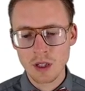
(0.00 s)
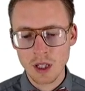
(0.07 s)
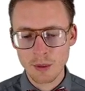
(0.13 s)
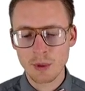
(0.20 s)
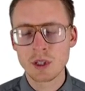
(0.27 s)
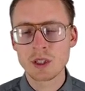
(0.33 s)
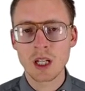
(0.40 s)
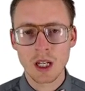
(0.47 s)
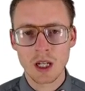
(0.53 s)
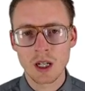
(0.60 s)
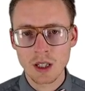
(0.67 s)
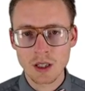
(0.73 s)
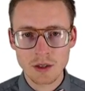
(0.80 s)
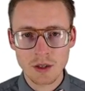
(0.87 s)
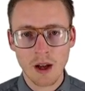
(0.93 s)
image
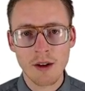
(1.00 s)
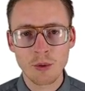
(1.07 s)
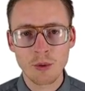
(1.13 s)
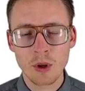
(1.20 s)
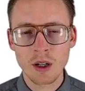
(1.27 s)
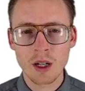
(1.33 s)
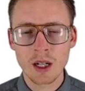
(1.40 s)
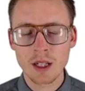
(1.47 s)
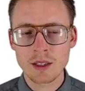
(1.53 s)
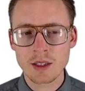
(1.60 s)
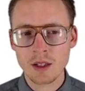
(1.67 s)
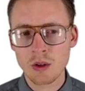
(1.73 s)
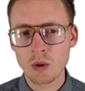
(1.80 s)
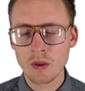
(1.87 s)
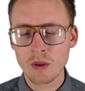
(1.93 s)
editing software. It's
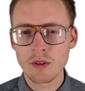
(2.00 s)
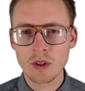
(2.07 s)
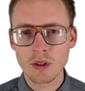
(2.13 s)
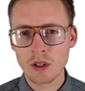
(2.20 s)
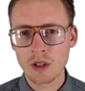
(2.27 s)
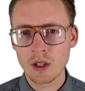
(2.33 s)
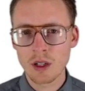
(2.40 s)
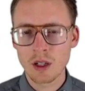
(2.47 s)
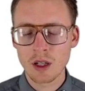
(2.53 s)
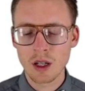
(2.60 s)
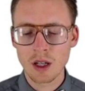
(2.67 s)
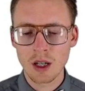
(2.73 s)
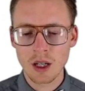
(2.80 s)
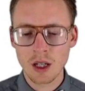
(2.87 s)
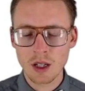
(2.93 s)

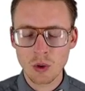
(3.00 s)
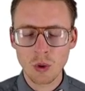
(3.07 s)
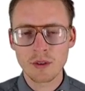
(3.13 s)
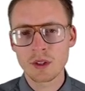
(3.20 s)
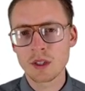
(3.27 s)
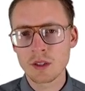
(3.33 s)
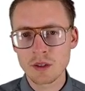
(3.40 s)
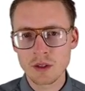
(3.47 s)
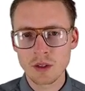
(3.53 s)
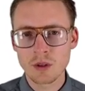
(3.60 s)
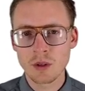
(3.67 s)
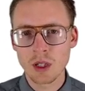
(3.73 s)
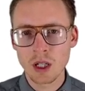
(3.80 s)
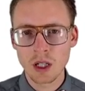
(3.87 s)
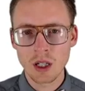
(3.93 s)
equivalent
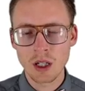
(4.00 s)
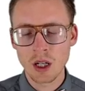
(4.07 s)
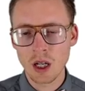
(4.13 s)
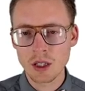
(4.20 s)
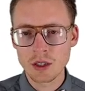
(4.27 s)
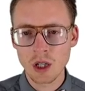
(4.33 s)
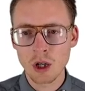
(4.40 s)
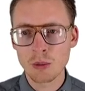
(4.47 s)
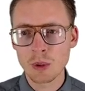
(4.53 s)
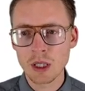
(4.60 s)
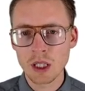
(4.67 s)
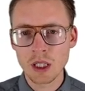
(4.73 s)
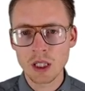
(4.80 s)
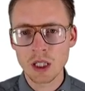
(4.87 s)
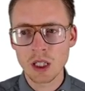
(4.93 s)
to
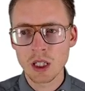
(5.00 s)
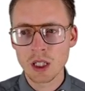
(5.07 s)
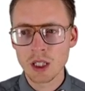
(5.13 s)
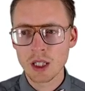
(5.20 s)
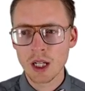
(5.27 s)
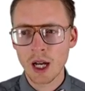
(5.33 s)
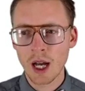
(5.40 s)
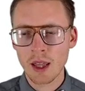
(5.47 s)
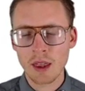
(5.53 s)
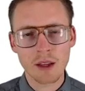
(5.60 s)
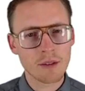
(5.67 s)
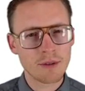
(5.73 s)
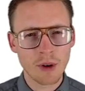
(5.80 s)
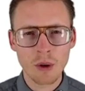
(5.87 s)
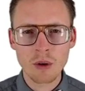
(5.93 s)
Adobe. I
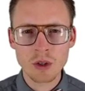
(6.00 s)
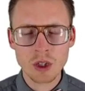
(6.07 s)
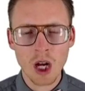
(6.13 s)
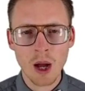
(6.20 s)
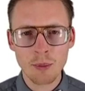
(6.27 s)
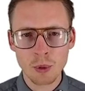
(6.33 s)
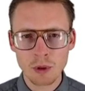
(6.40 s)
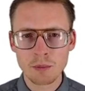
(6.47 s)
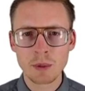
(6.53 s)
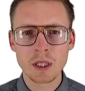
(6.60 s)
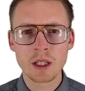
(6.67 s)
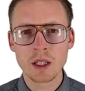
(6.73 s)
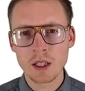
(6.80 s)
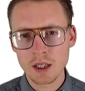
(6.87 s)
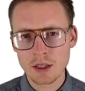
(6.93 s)
think Photoshop would
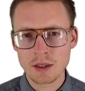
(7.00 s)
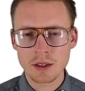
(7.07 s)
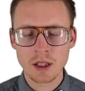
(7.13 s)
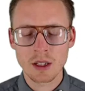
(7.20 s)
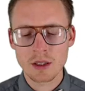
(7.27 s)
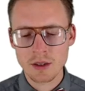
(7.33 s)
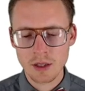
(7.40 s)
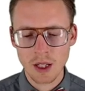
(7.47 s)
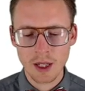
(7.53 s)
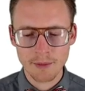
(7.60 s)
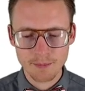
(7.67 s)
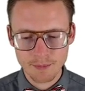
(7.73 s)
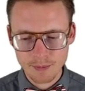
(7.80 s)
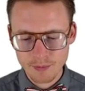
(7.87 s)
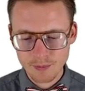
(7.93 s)
be its
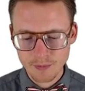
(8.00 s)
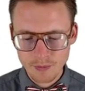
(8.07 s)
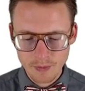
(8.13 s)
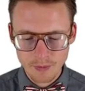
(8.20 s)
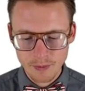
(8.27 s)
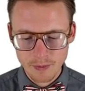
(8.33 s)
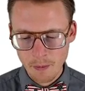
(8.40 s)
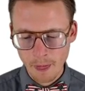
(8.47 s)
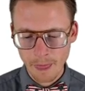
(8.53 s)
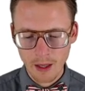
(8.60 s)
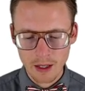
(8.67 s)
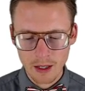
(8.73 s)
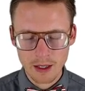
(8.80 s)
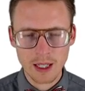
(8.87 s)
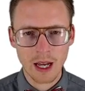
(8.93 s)

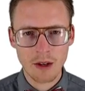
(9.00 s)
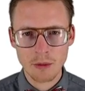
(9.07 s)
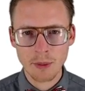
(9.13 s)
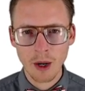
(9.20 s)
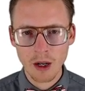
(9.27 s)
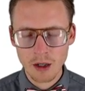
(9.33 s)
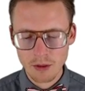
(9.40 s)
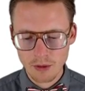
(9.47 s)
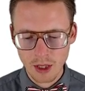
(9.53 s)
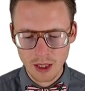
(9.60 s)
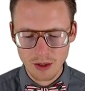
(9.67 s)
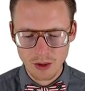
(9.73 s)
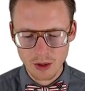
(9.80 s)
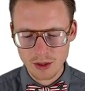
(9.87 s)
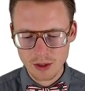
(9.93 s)
counterpart,
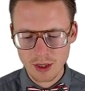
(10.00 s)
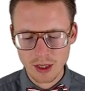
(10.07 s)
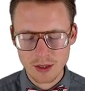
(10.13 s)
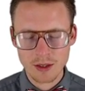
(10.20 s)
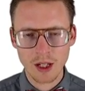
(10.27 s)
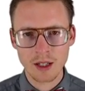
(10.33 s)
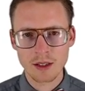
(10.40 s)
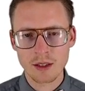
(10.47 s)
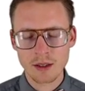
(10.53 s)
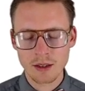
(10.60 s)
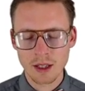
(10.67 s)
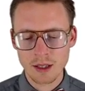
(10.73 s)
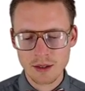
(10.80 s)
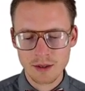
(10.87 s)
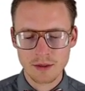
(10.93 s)
right? Or
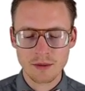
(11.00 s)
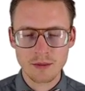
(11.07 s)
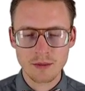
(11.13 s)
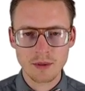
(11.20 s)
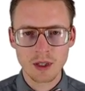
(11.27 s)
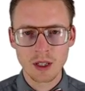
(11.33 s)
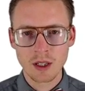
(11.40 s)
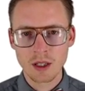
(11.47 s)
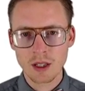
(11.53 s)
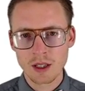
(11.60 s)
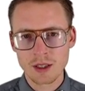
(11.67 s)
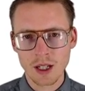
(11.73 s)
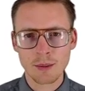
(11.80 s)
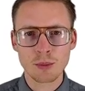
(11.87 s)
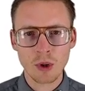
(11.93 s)
it's
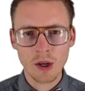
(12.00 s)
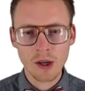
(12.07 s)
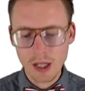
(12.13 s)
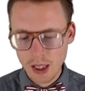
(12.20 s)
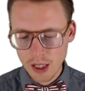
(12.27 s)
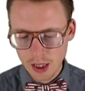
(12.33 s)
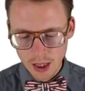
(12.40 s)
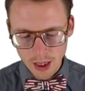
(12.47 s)
contemporary.